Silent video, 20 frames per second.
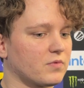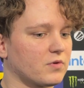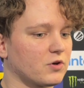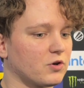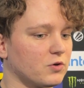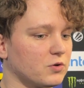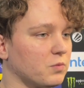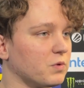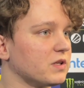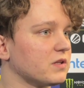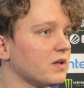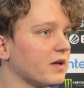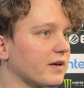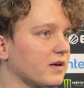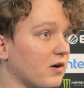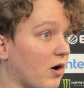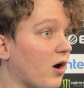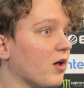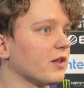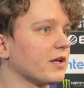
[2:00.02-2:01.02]
Good with like
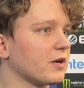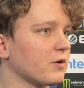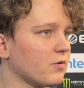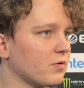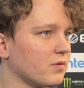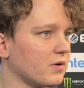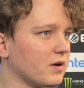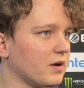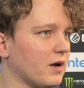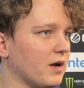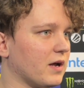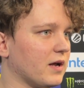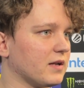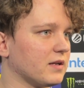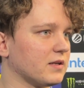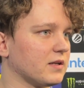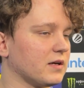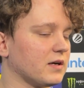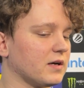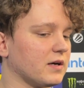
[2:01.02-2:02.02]
calling
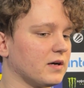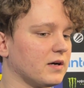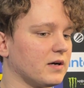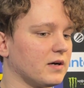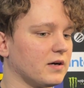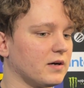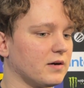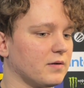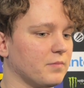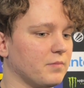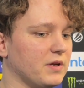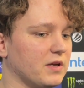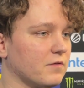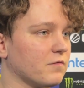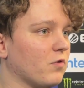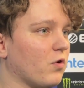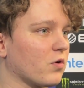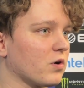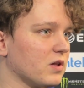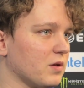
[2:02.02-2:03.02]
and being
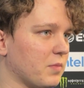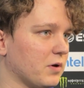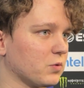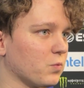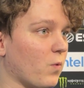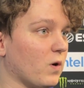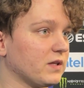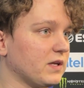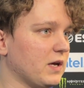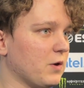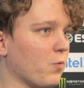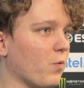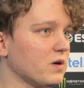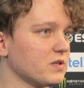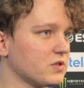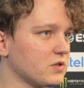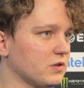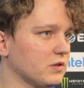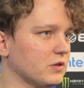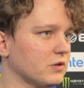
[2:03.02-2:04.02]
vocal about what he
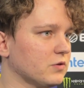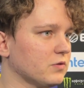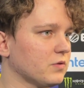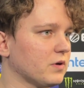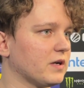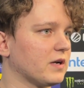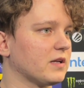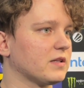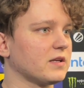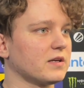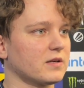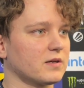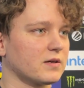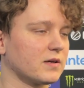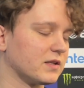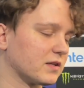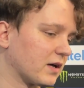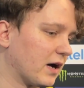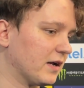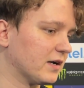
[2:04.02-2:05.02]
wants to do, and I think
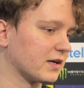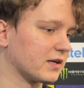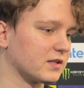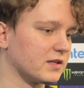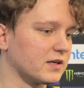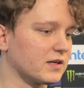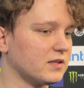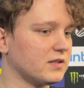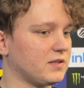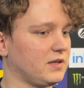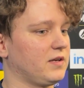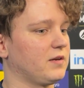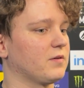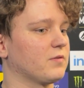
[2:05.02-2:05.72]
it kind of clicked.